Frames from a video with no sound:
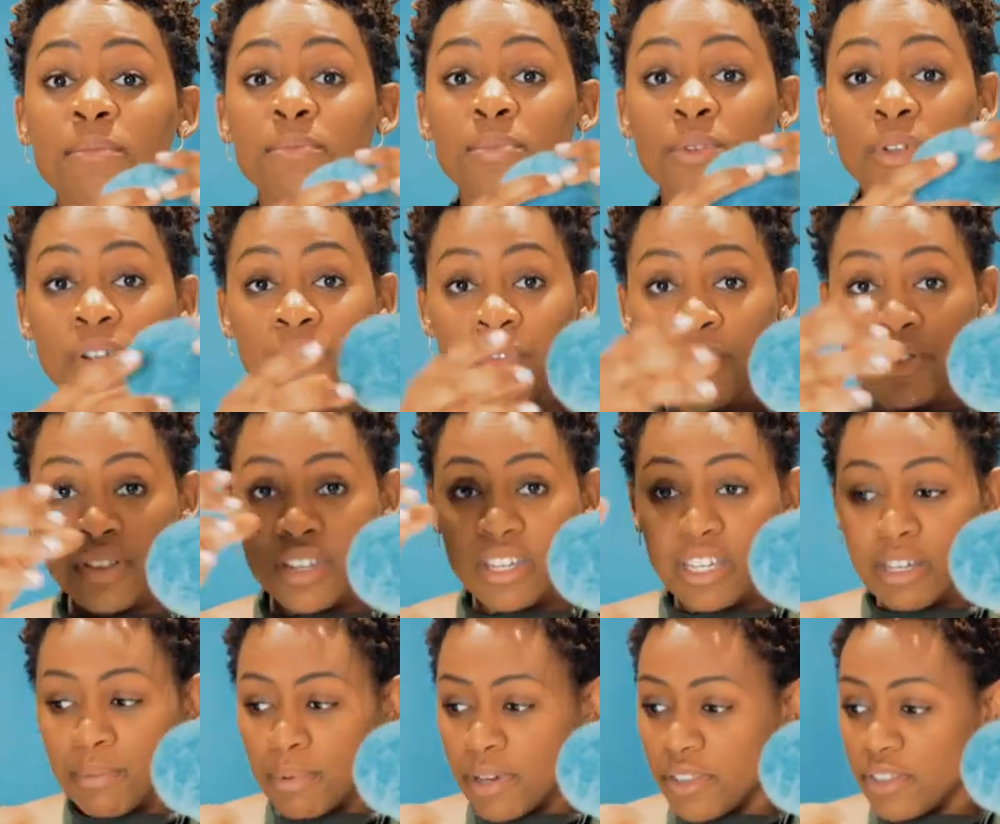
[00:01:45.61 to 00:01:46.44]
And the beautiful
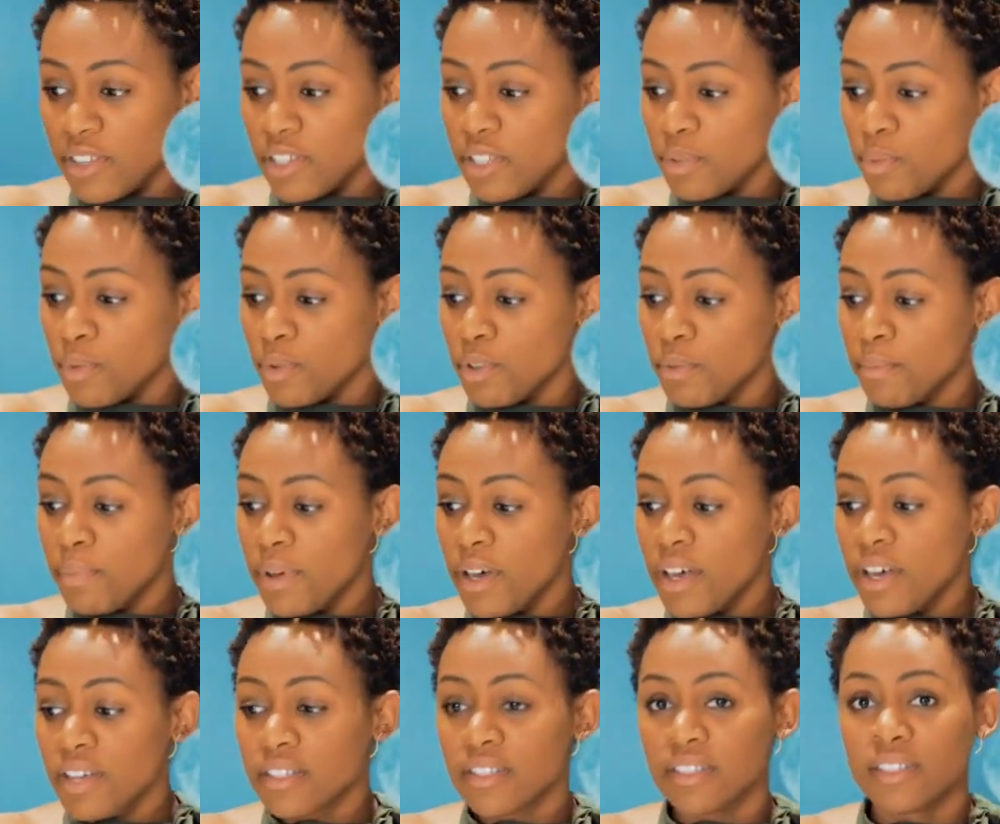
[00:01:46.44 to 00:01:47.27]
thing about these wool
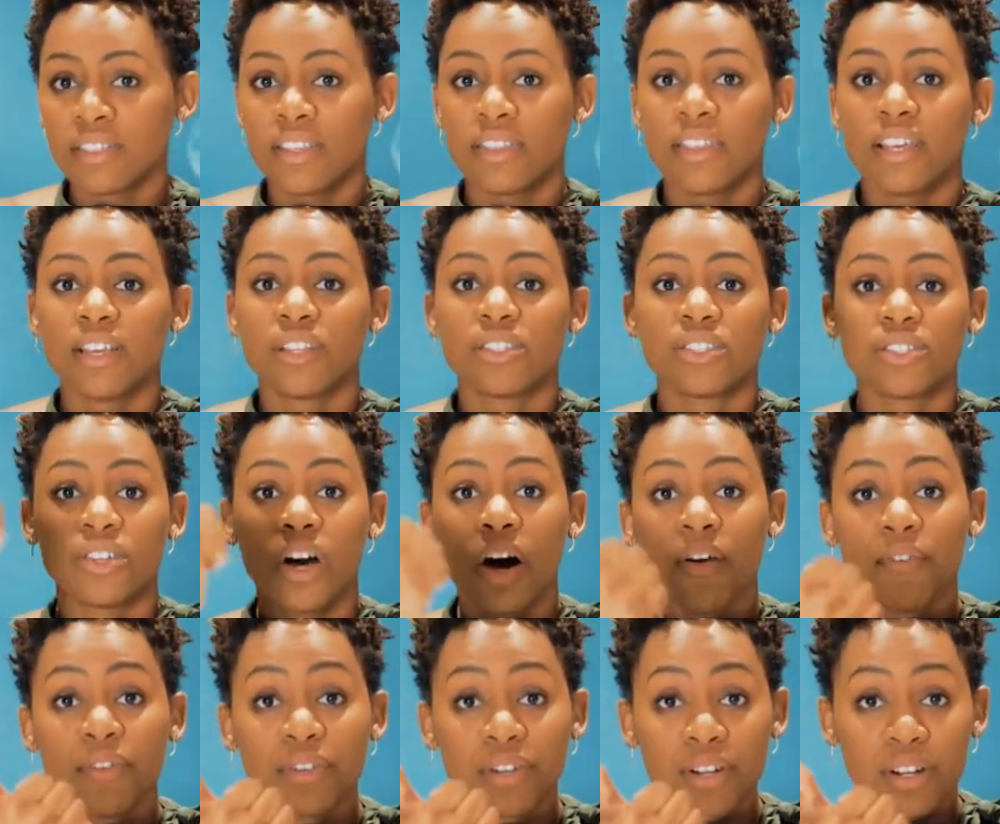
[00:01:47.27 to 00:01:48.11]
balls is that they
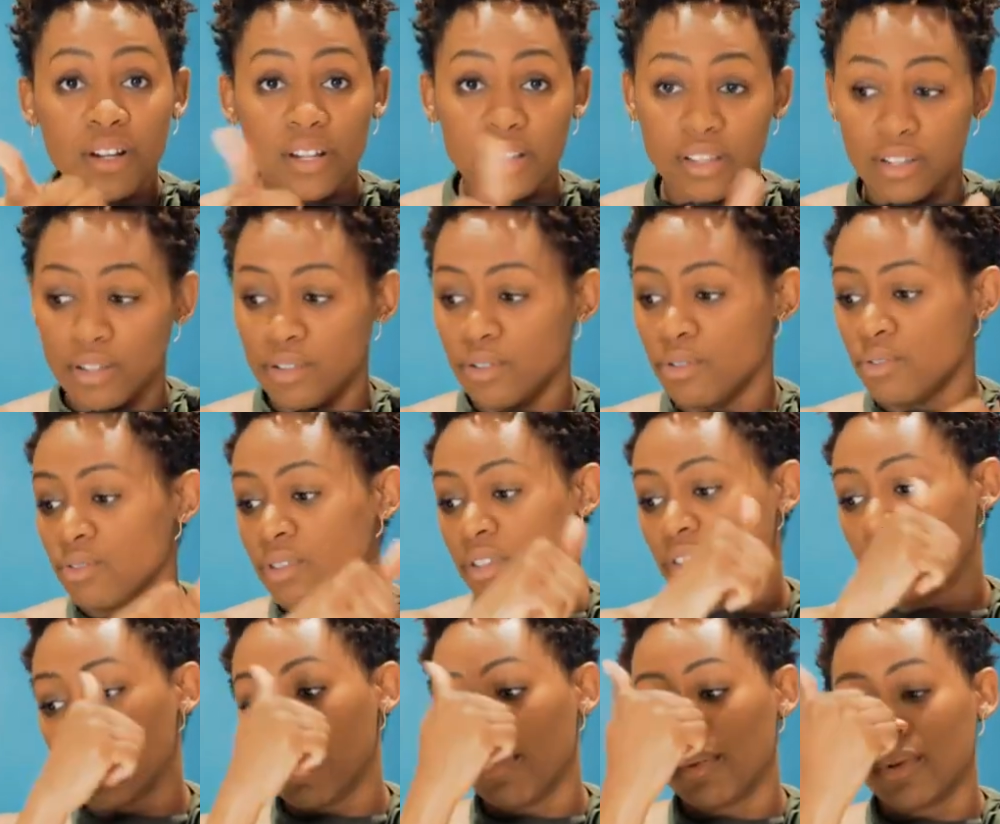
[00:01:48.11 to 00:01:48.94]
soften your
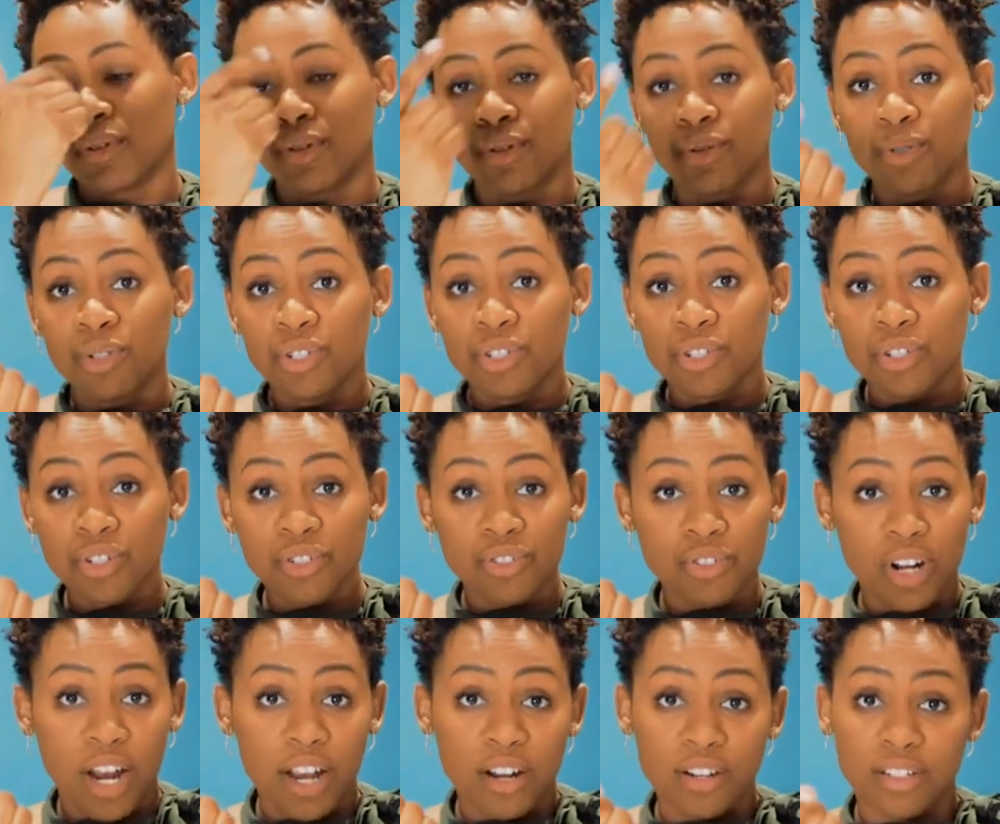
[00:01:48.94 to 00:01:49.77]
clothes, they reduce
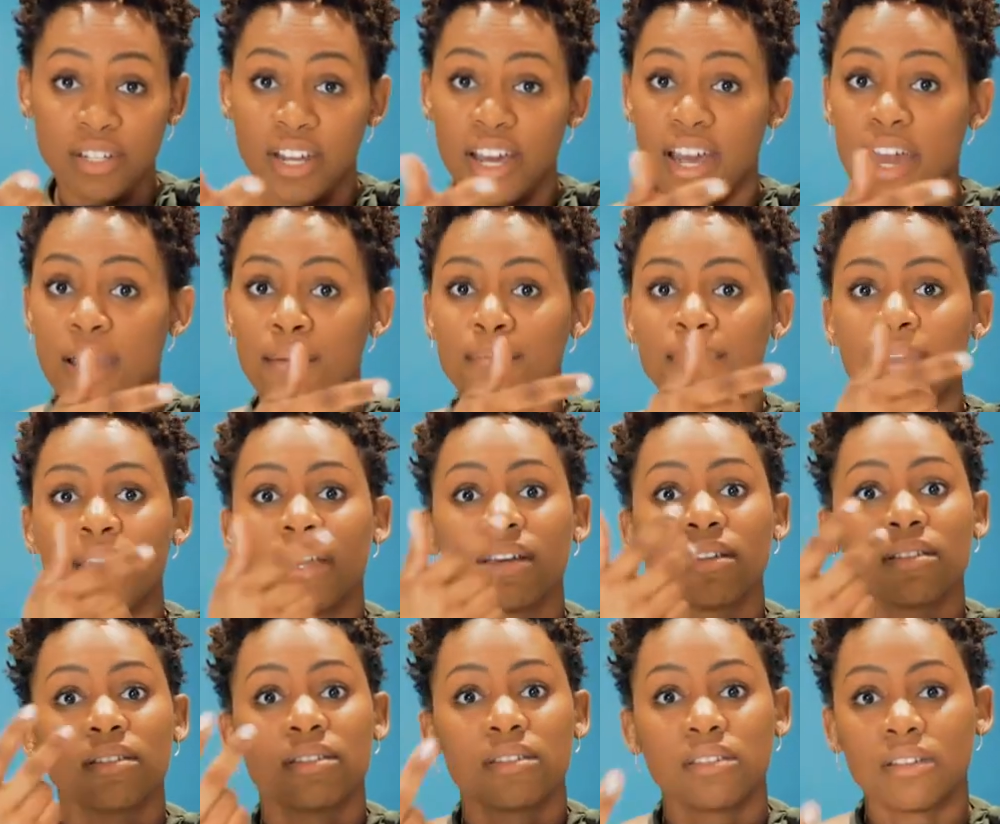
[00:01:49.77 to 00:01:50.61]
your dryer time,
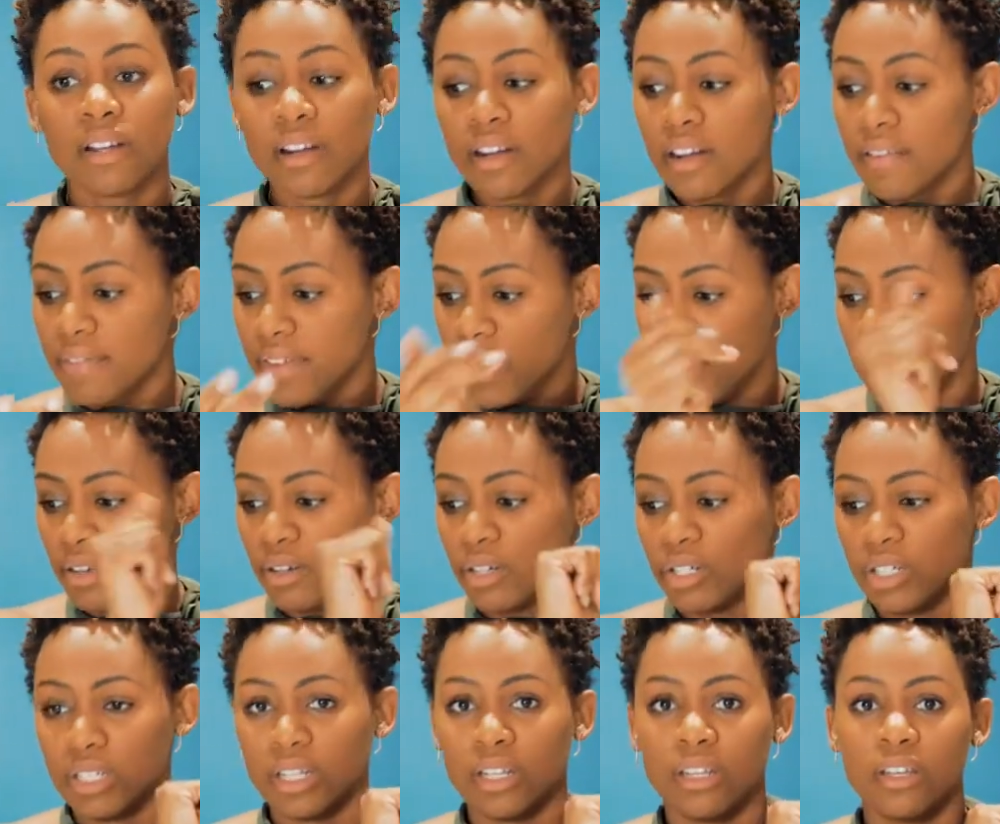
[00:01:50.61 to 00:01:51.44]
they conserve
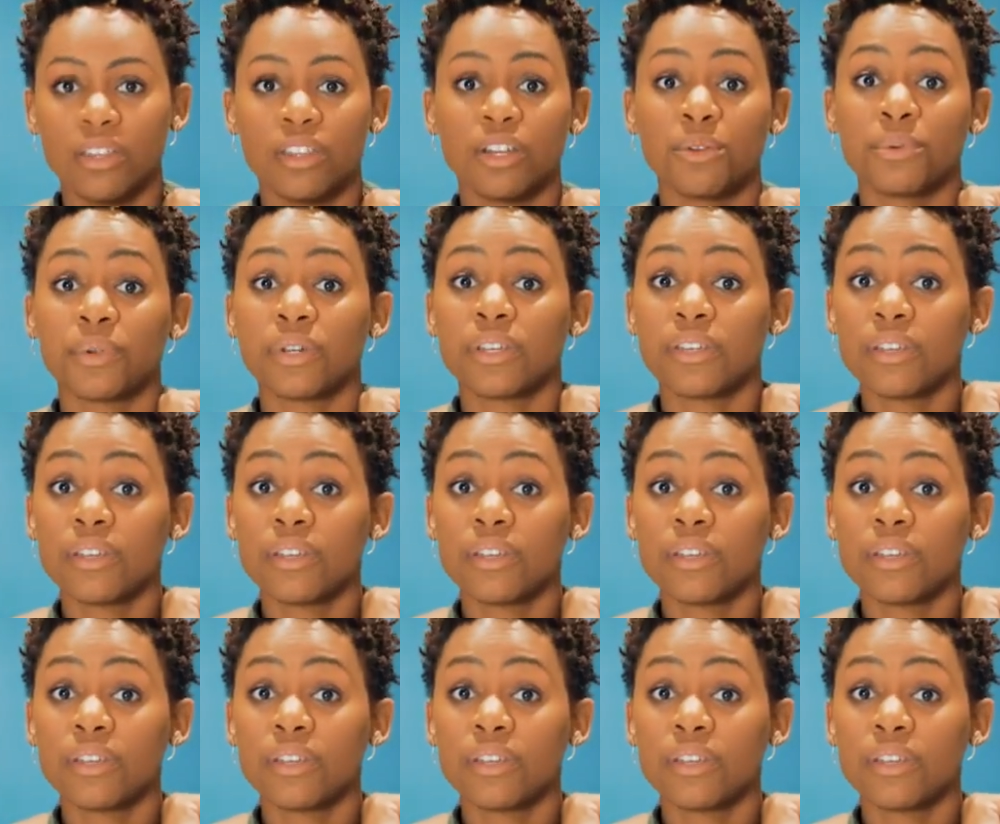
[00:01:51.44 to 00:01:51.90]
energy, they're